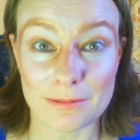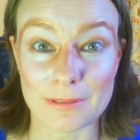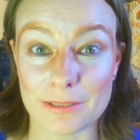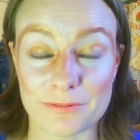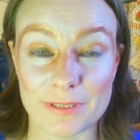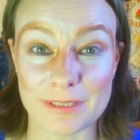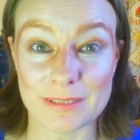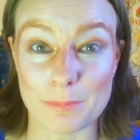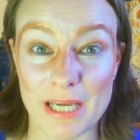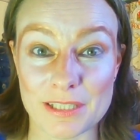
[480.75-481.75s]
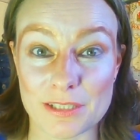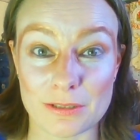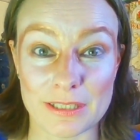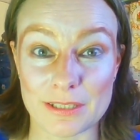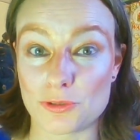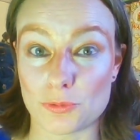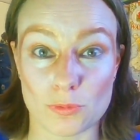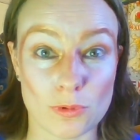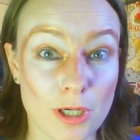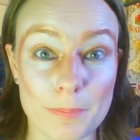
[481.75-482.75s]
Guffey's magically
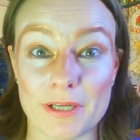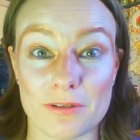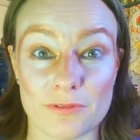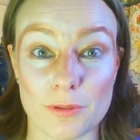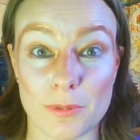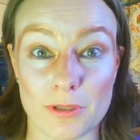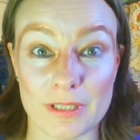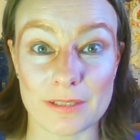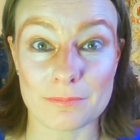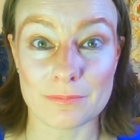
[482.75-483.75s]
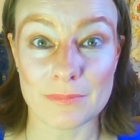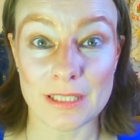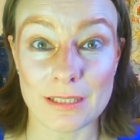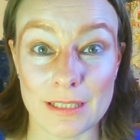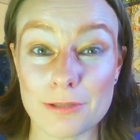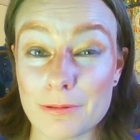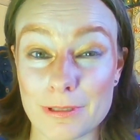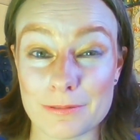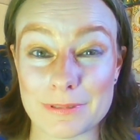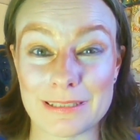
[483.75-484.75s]
drop out of her body.
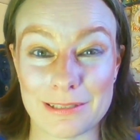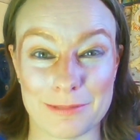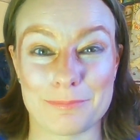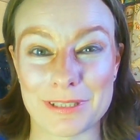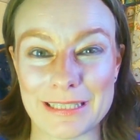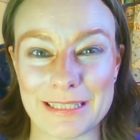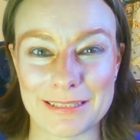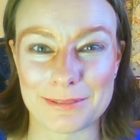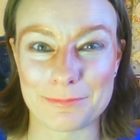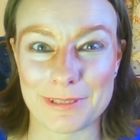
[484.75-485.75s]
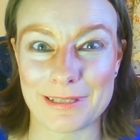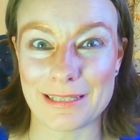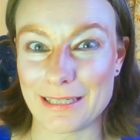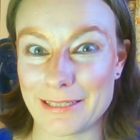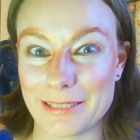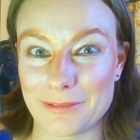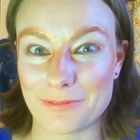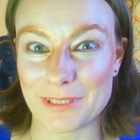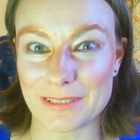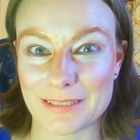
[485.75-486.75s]
Erinrod was not pleased with any of
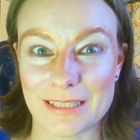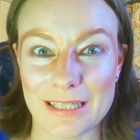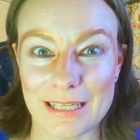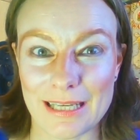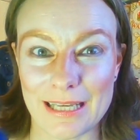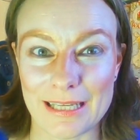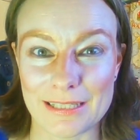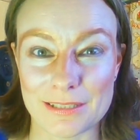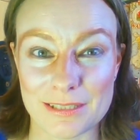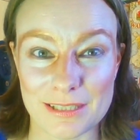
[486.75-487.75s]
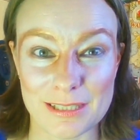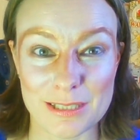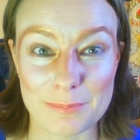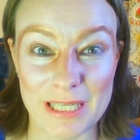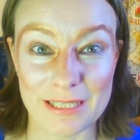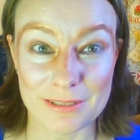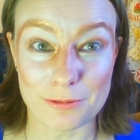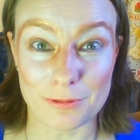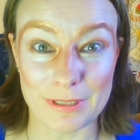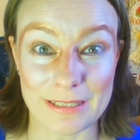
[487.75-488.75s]
this, and she made a
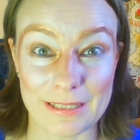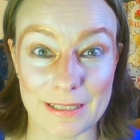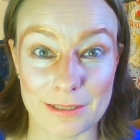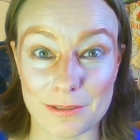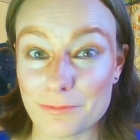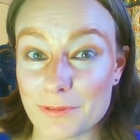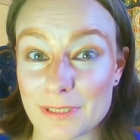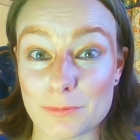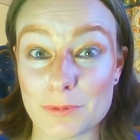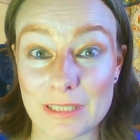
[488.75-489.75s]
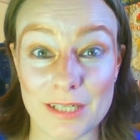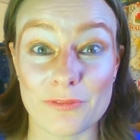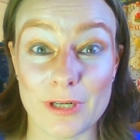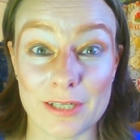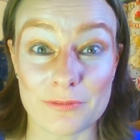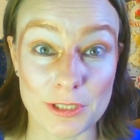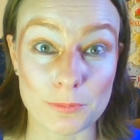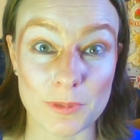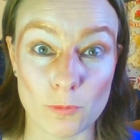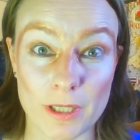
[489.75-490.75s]
decree that Guffey's would never have a
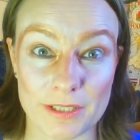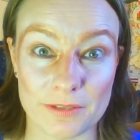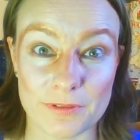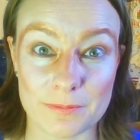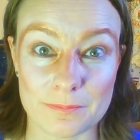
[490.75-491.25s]
human wife.